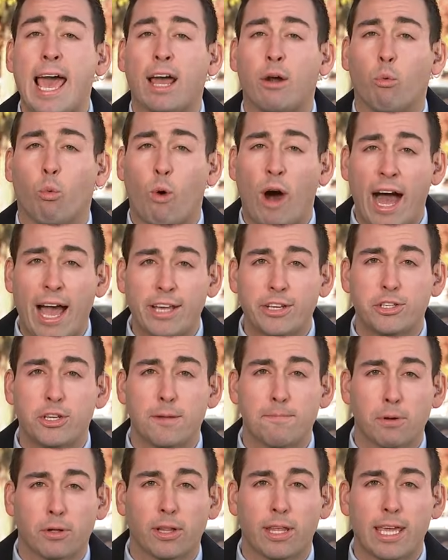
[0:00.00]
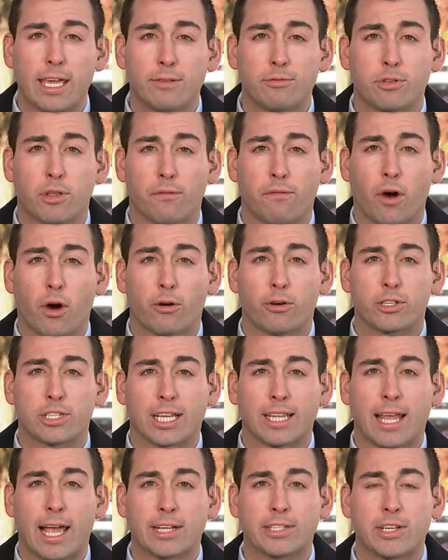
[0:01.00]
And why she believes the
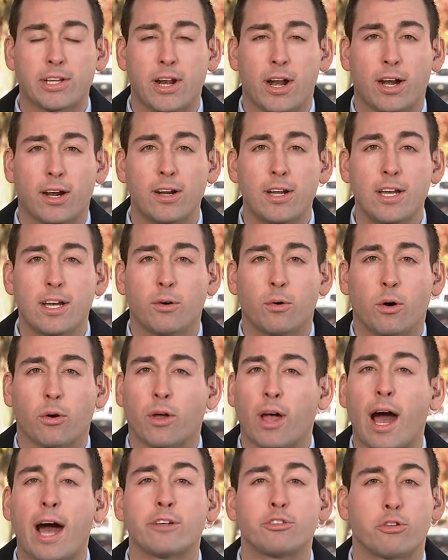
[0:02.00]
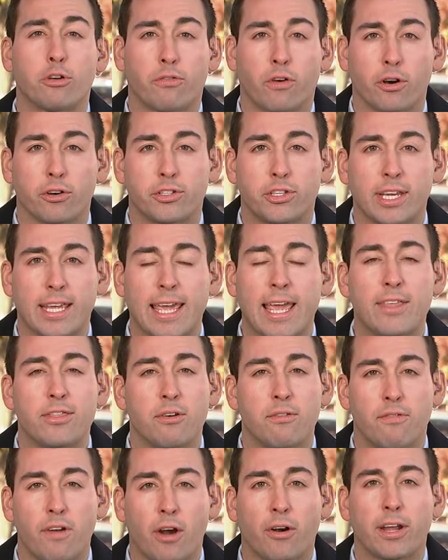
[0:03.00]
voters elected her? Well, controversy in
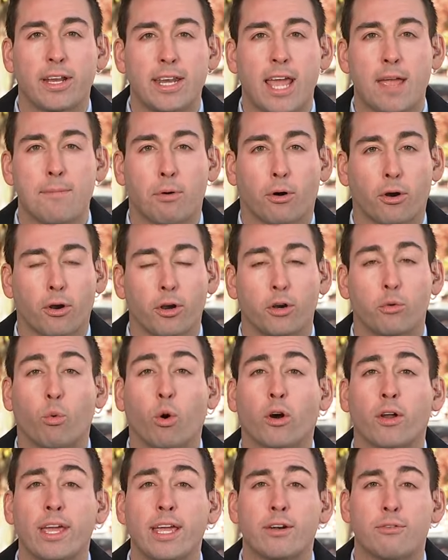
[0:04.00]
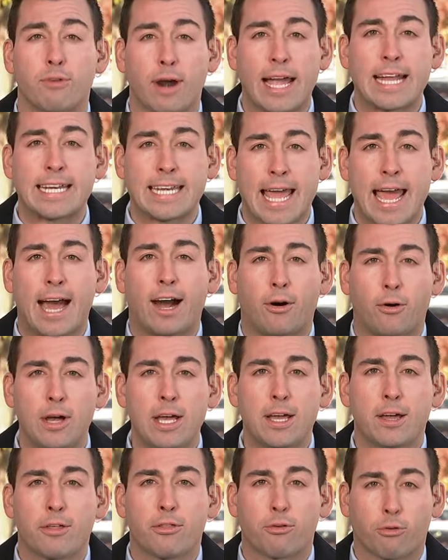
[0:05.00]
the very neighborhood we're in right now,
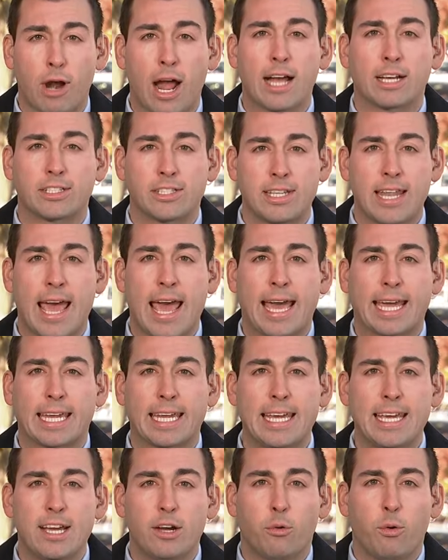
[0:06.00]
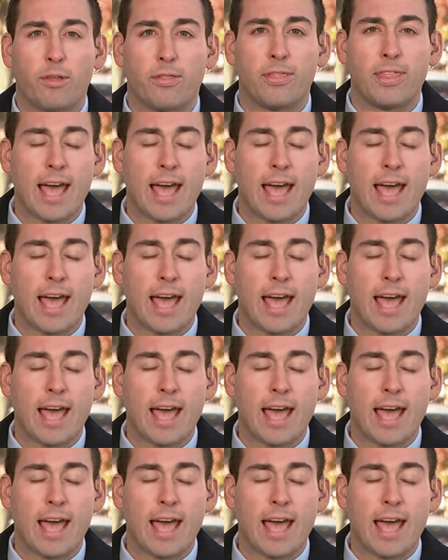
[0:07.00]
Throgs Neck. With